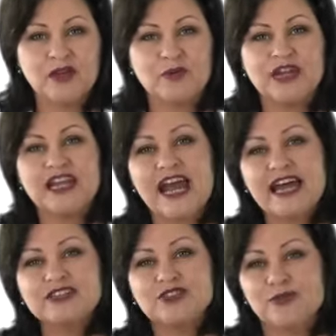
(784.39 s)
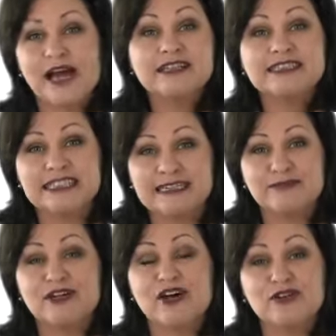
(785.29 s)
When actuality,
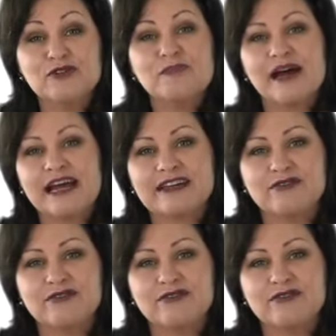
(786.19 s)
when I look back